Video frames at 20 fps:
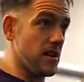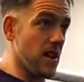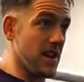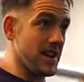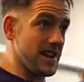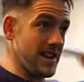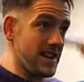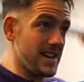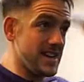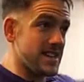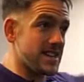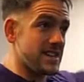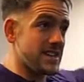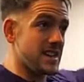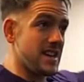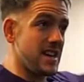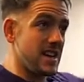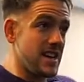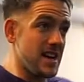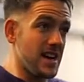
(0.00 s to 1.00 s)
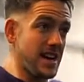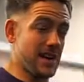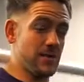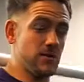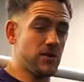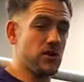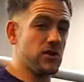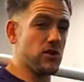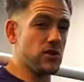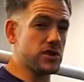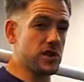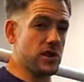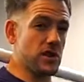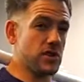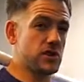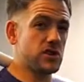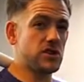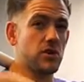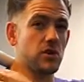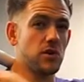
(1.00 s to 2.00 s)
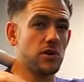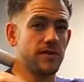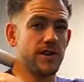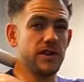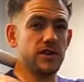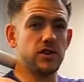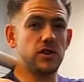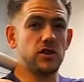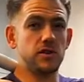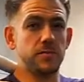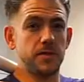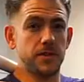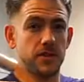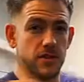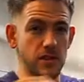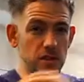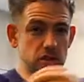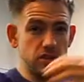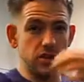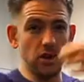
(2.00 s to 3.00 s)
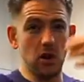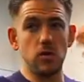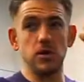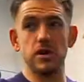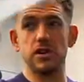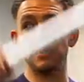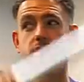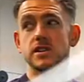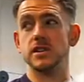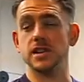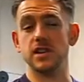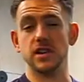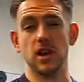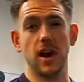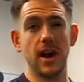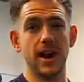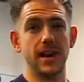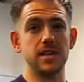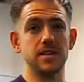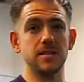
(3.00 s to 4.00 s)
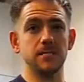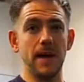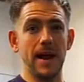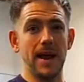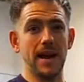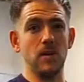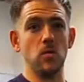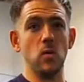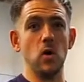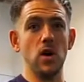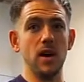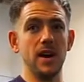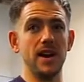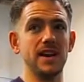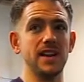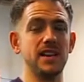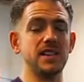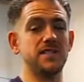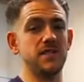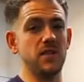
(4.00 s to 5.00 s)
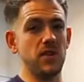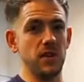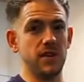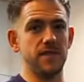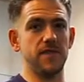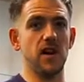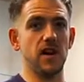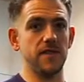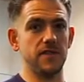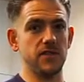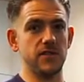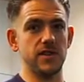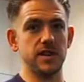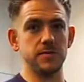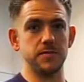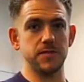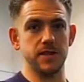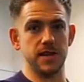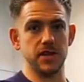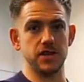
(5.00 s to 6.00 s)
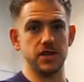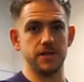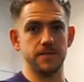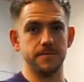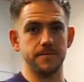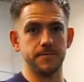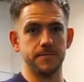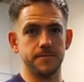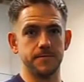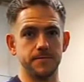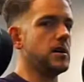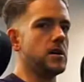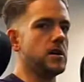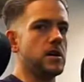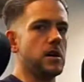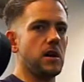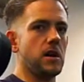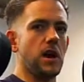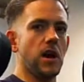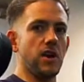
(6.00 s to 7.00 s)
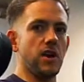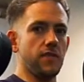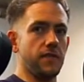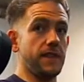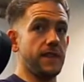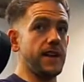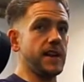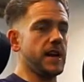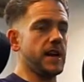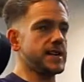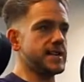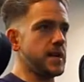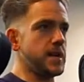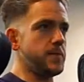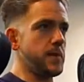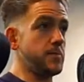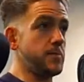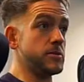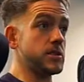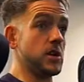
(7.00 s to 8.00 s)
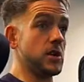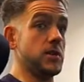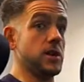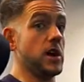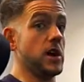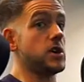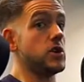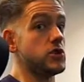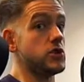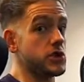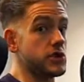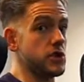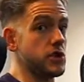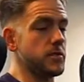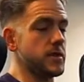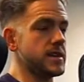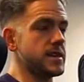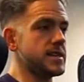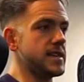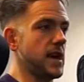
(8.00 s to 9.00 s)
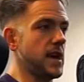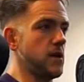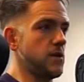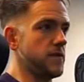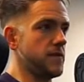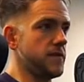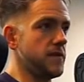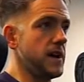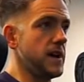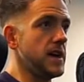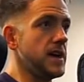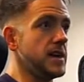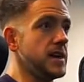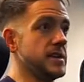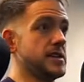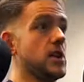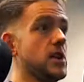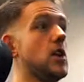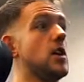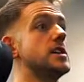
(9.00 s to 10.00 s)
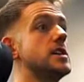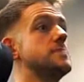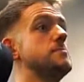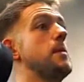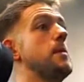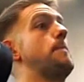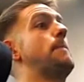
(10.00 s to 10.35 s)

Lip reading: like this, and it would cause a lot of shoulder issues because the shoulder's designed to mainly work in this 45 degrees position. Another thing that I see people do, and I used to do myself, is I'd arch